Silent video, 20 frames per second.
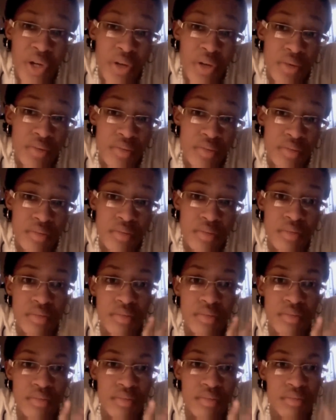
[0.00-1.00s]
I don't know.
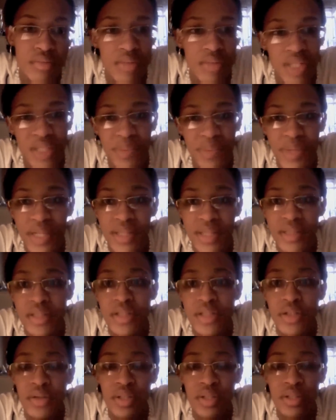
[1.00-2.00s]
It
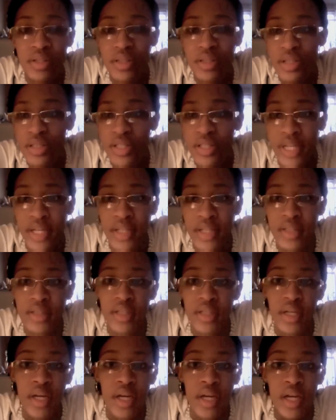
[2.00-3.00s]
depends. Listen to the
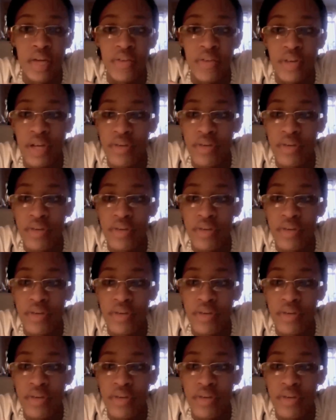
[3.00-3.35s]
challenge.